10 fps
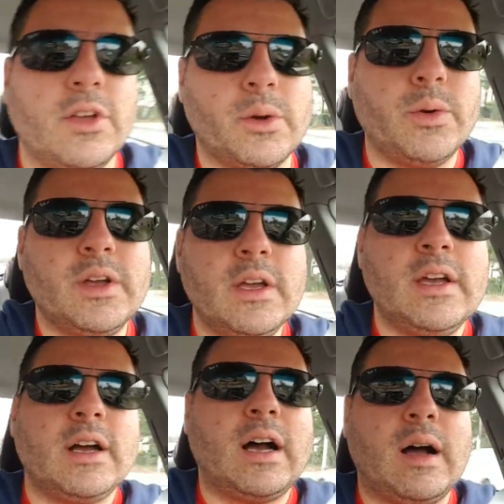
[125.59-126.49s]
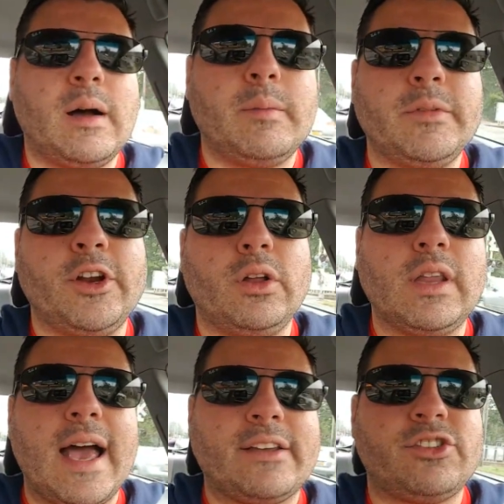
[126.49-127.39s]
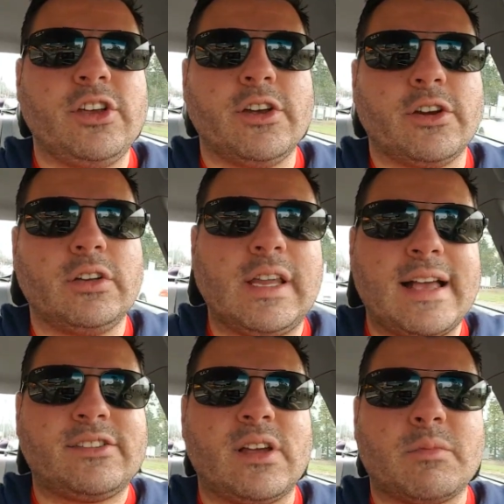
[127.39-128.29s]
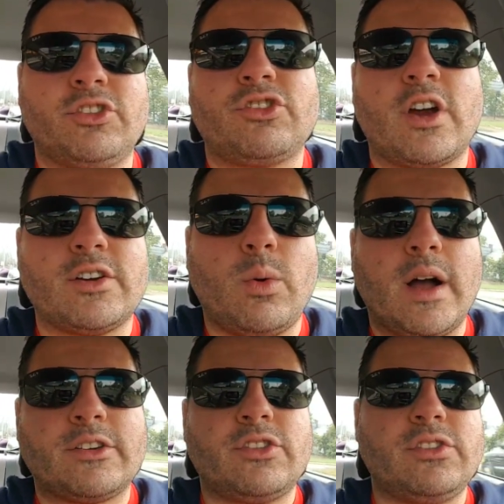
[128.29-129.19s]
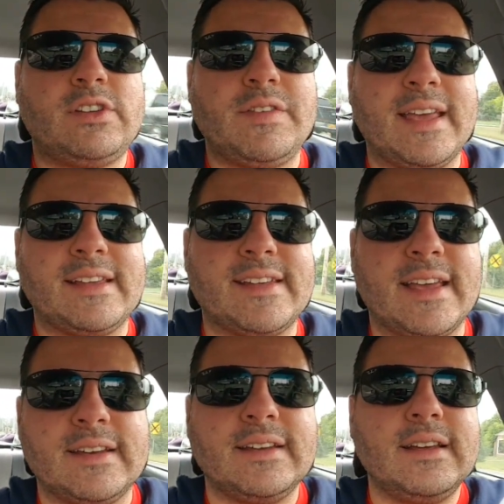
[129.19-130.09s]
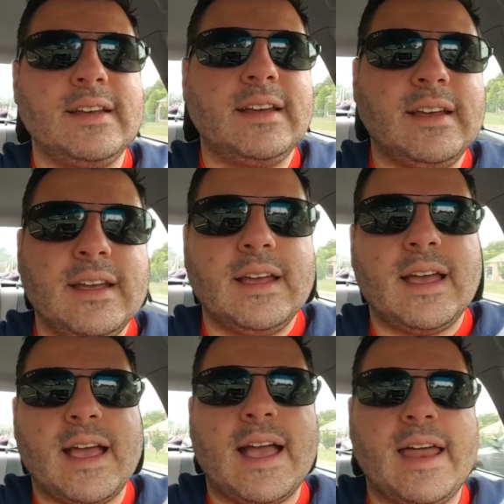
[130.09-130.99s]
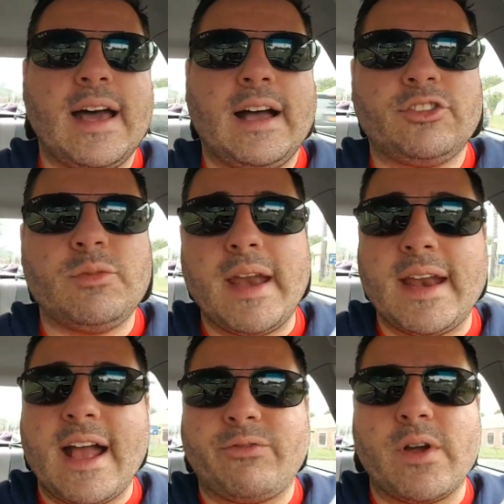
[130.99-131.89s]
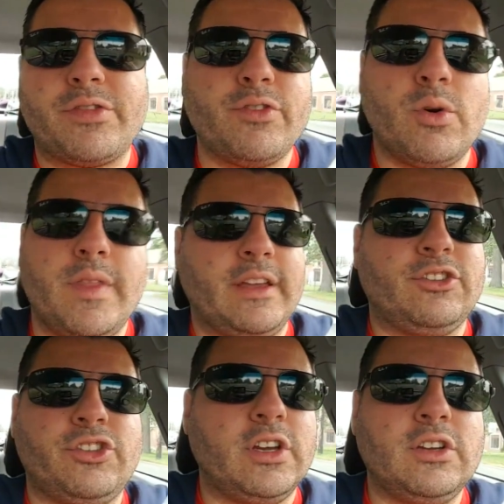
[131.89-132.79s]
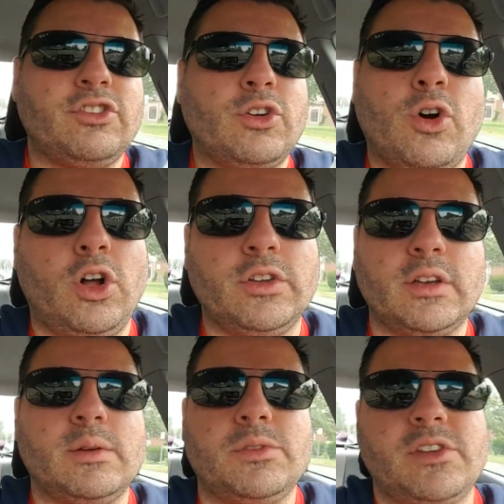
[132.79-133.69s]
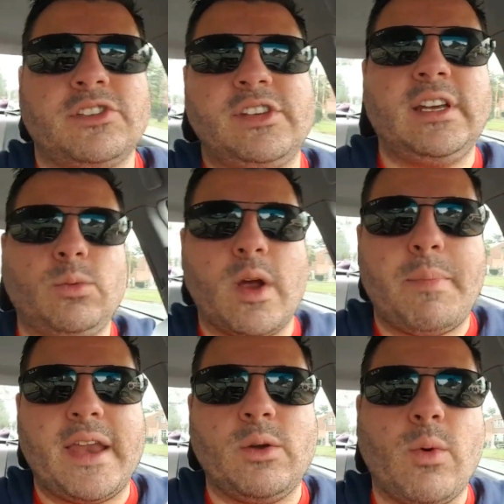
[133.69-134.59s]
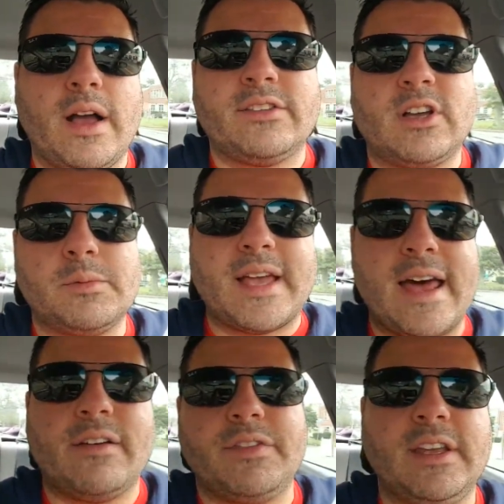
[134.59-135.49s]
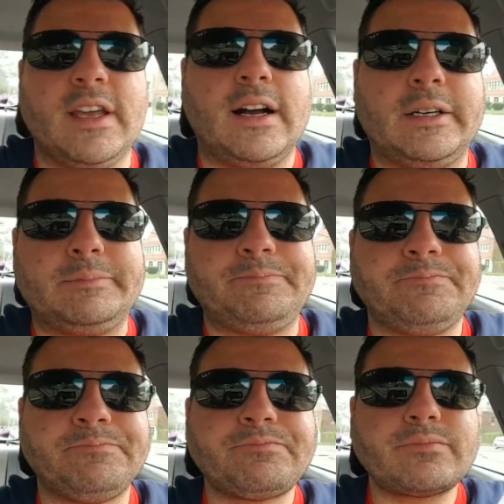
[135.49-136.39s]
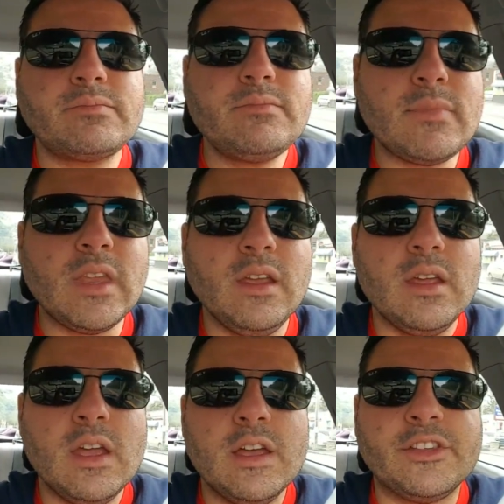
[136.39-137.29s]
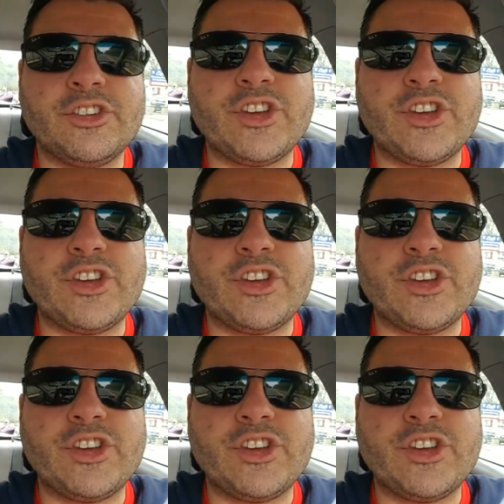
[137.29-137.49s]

to do. Um, you know, last year, last summer, she tried to watch Stephen King's It. And uh, she made it halfway through, and then she, she called it. It was the scene where Pennywise comes out of the um, the